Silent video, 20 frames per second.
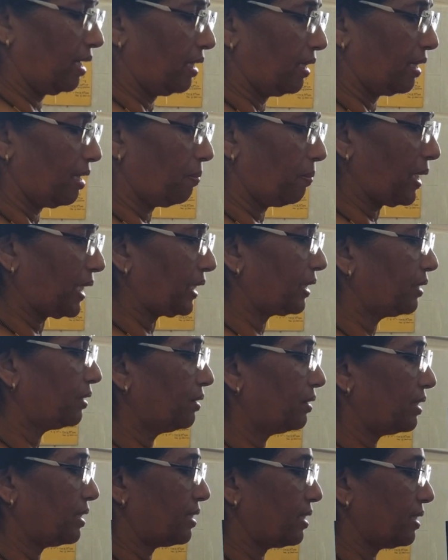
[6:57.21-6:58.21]
the better
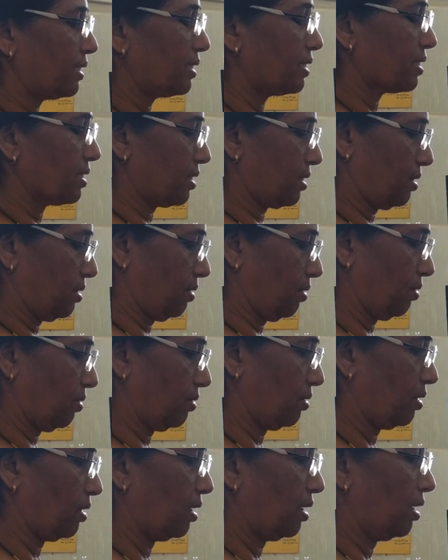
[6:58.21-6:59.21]
results
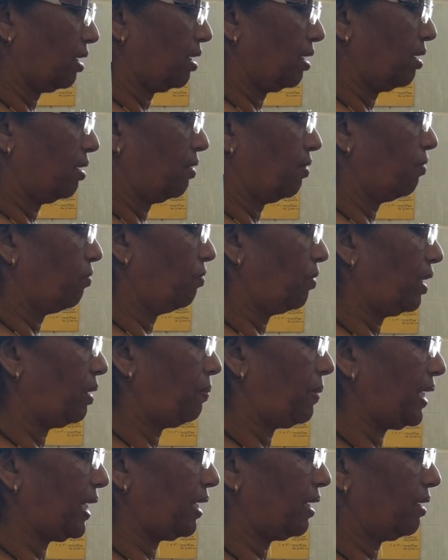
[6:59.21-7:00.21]
will
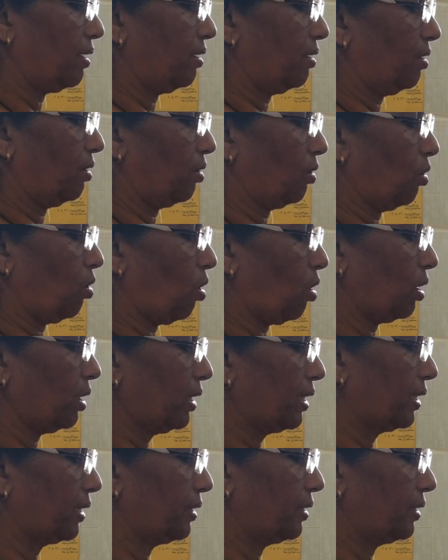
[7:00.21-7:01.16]
be got.